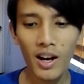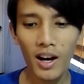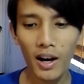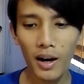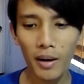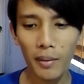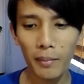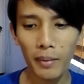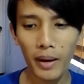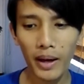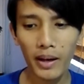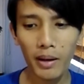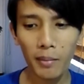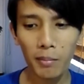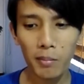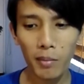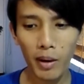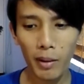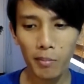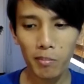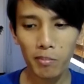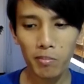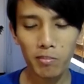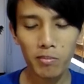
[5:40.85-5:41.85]

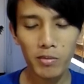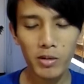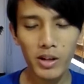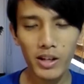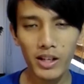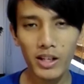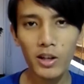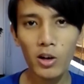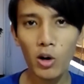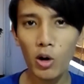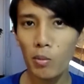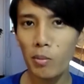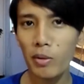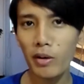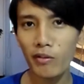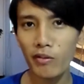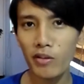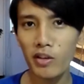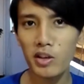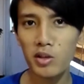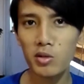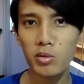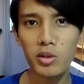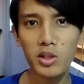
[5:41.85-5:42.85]
And I'm really hoping
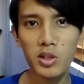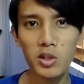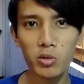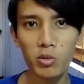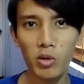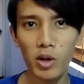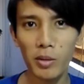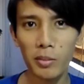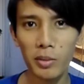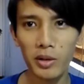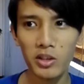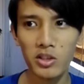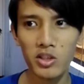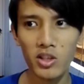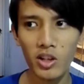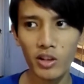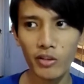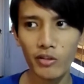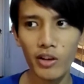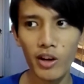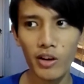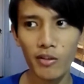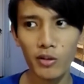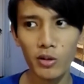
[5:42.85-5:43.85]
for this one as well because
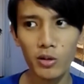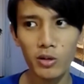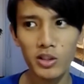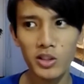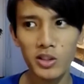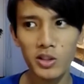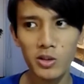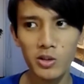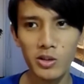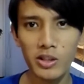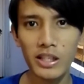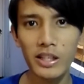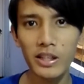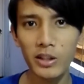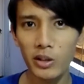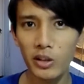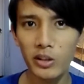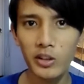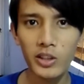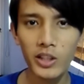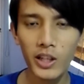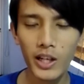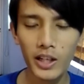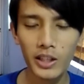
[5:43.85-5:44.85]
Jon Favreau is a really
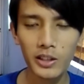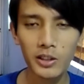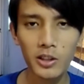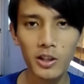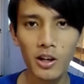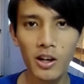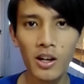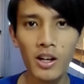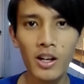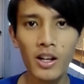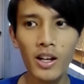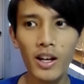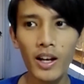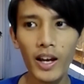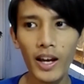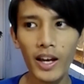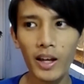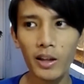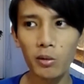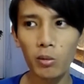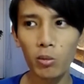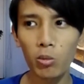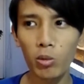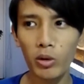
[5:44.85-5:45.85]
good director,
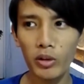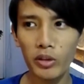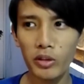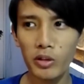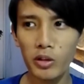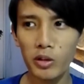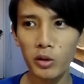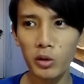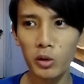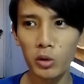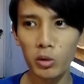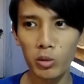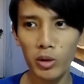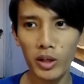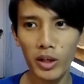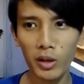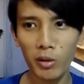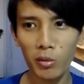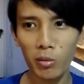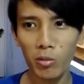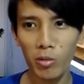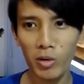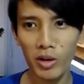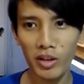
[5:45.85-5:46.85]
and what they're
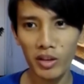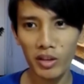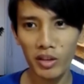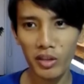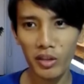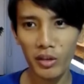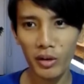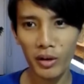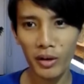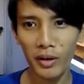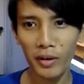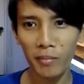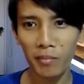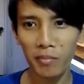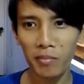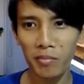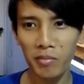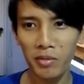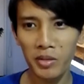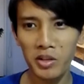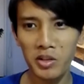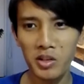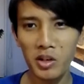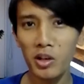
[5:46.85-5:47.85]
doing with
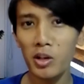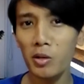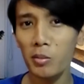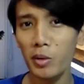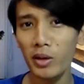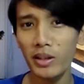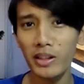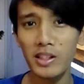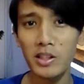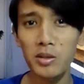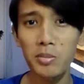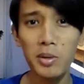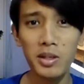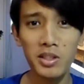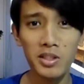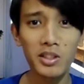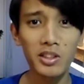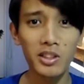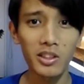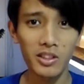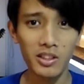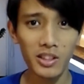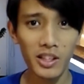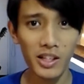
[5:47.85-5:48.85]
The Jungle Book, at least based
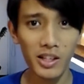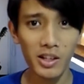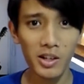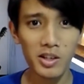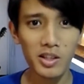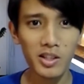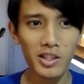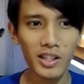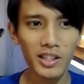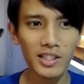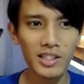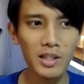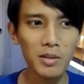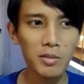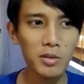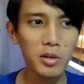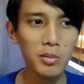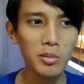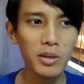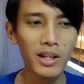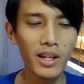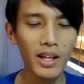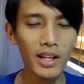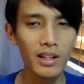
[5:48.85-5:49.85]
on the trailers, like
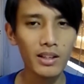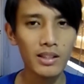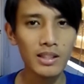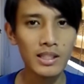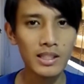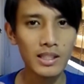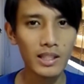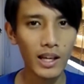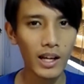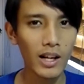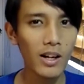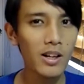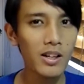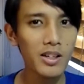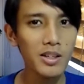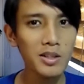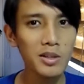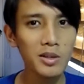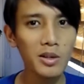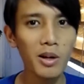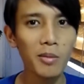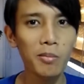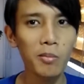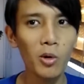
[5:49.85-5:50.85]
seems to be kind of scary.
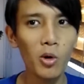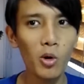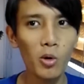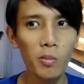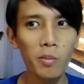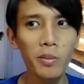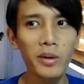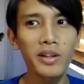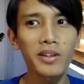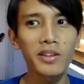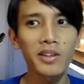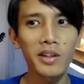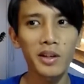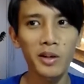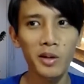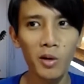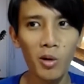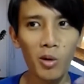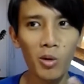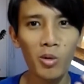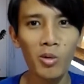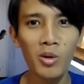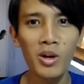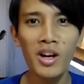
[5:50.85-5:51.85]
So I'm hoping they
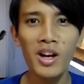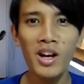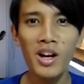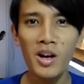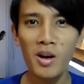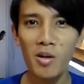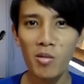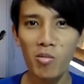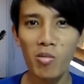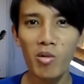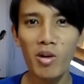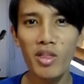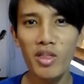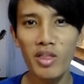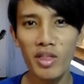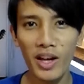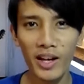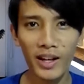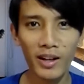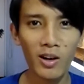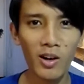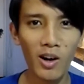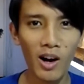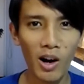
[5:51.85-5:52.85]
go with
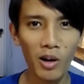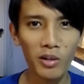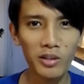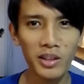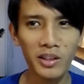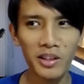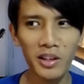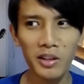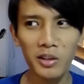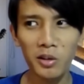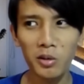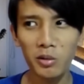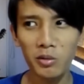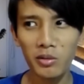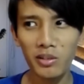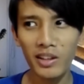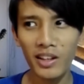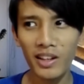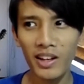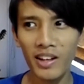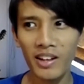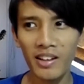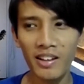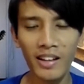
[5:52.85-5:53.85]
that route and they
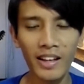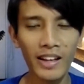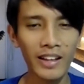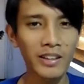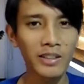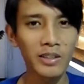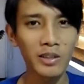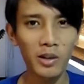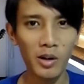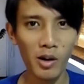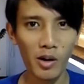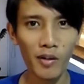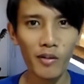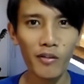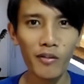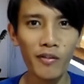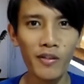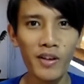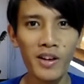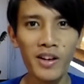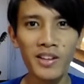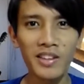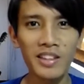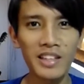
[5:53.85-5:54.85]
don't kind of like
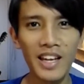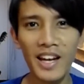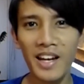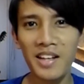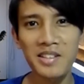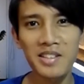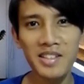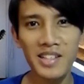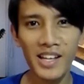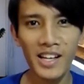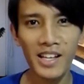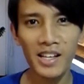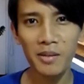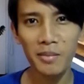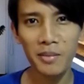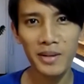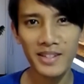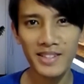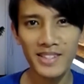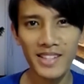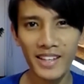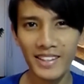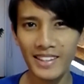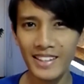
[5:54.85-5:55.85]
nerf the edgy
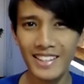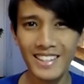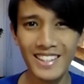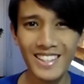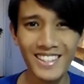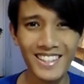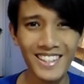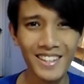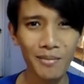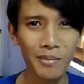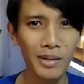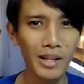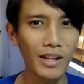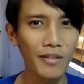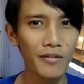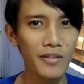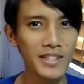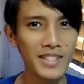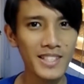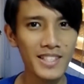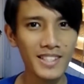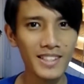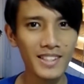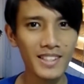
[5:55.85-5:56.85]
elements like they did in
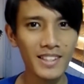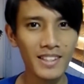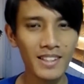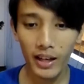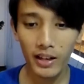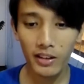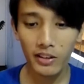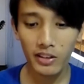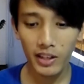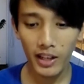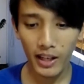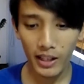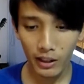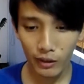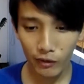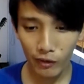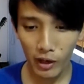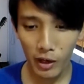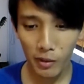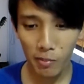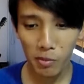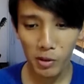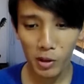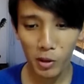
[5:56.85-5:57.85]
Maleficent. And at the end of
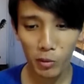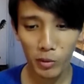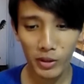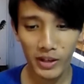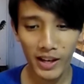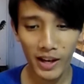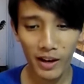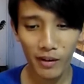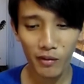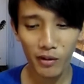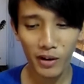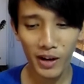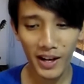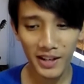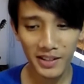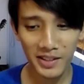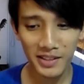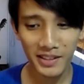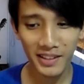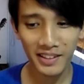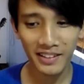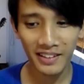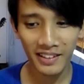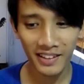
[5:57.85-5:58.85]
April, we have
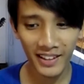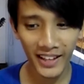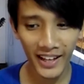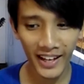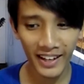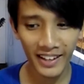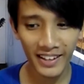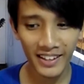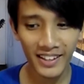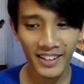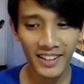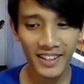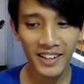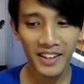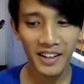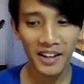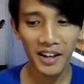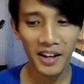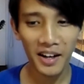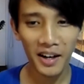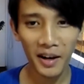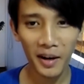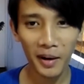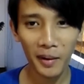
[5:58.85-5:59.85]
Ratchet and Clank,
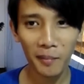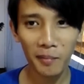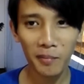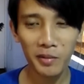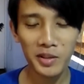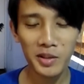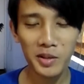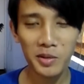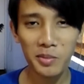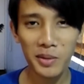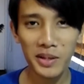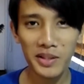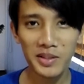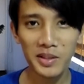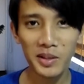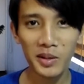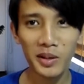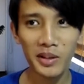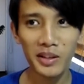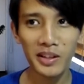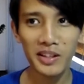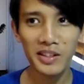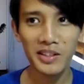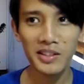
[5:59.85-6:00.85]
which is based
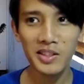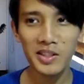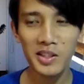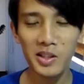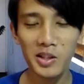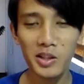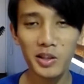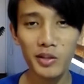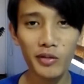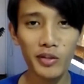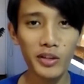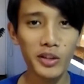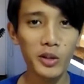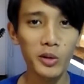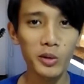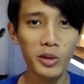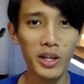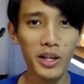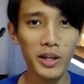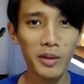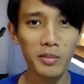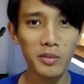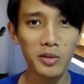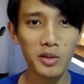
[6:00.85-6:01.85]
on a series of video
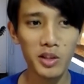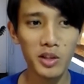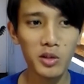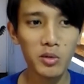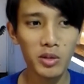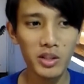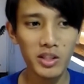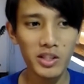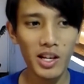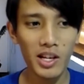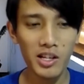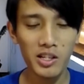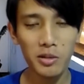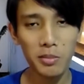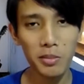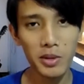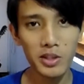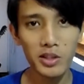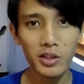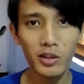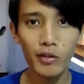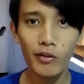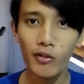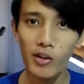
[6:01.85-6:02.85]
games. This one is actually
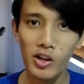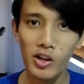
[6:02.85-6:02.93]
based on the